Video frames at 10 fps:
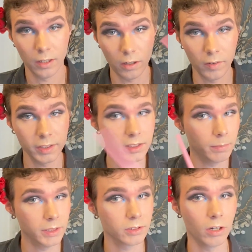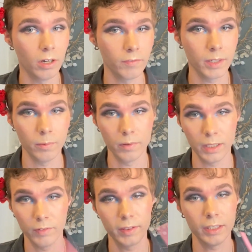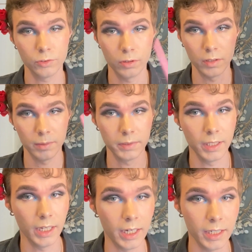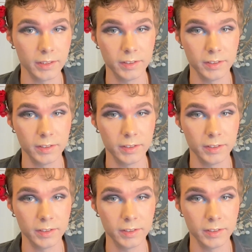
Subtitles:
All this can be soft. I want everything drawn up to the eyes.